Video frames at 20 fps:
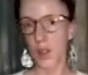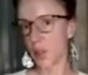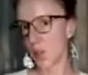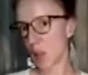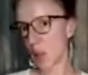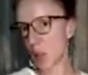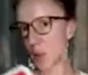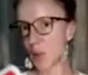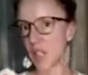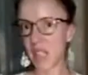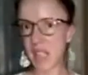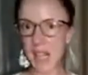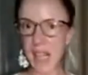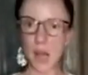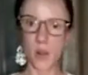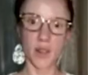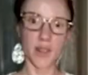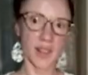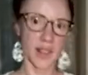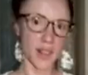The growth that
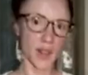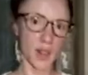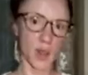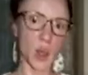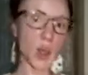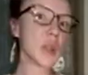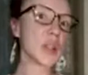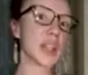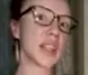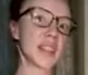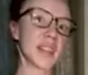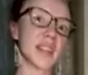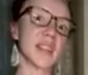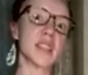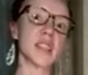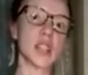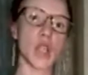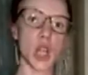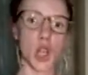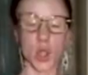counts is the growth that's
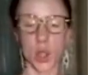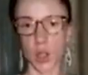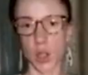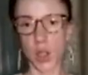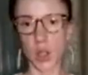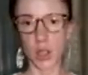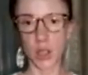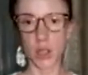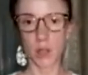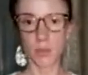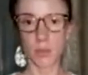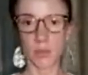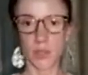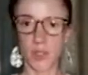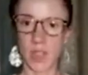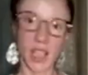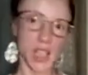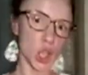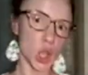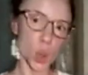internal
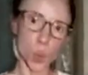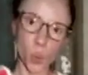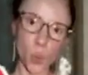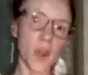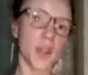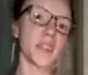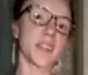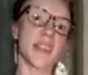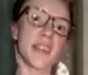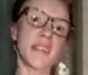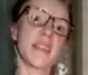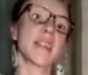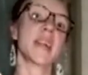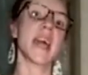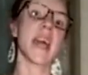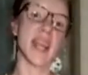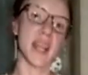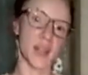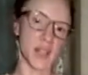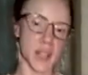and your worth is
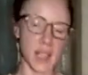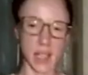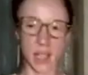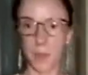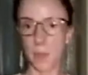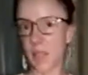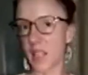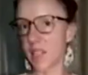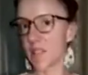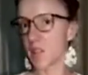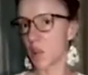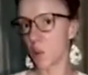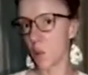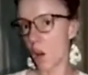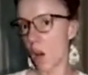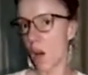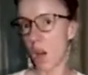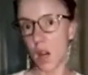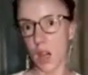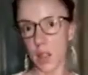inherent because
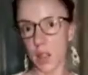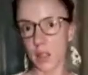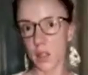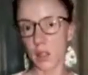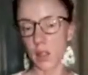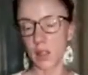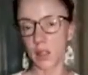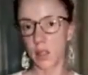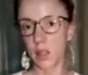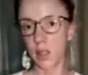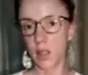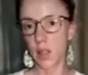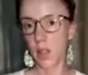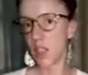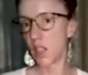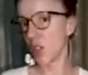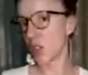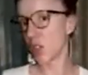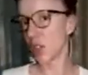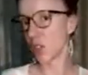you are.
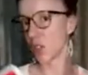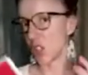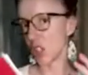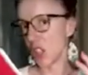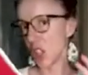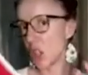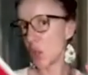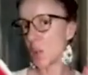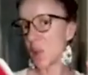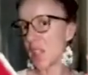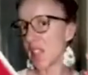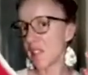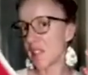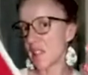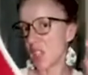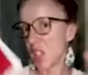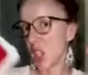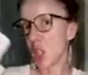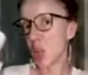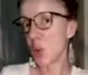You're the
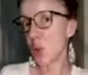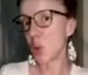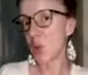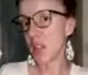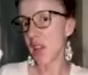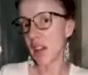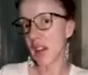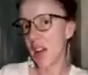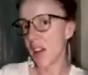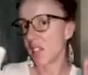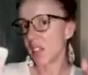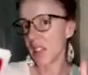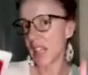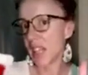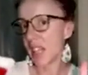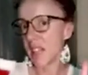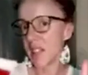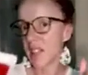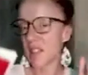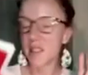youiest you there ever
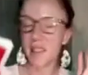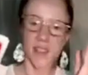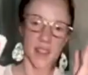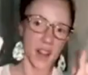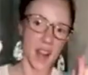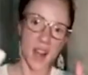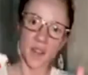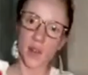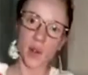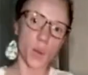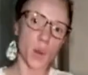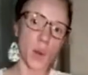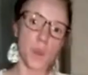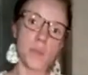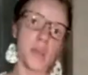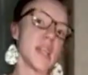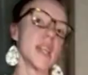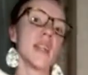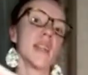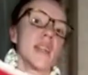is, there ever will
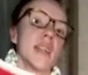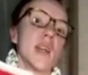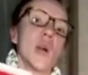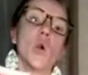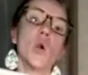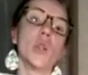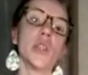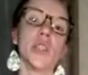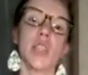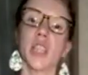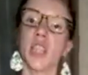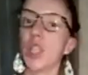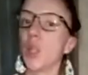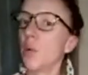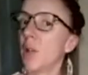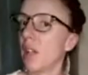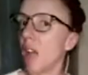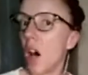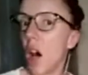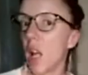be, the only
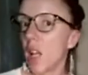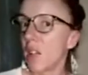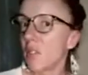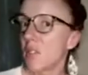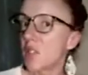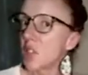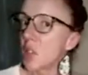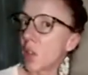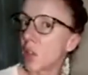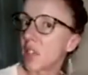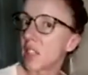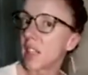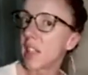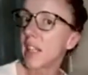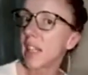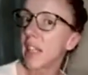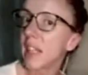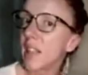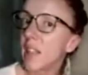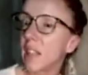you in all of
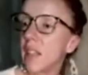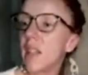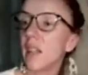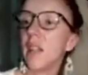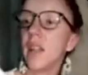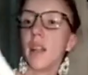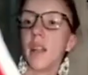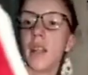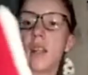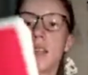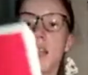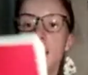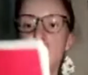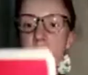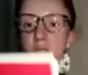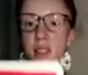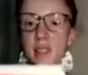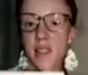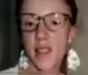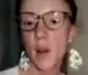eternity.
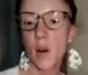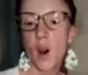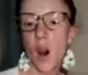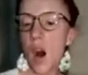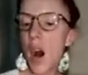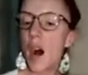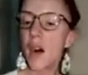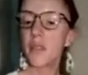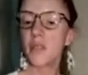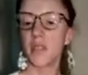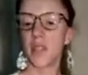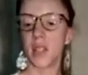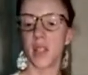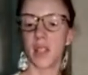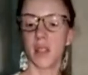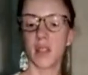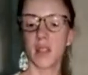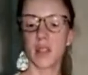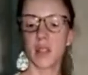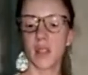So
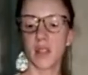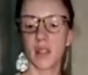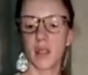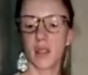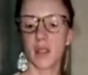often,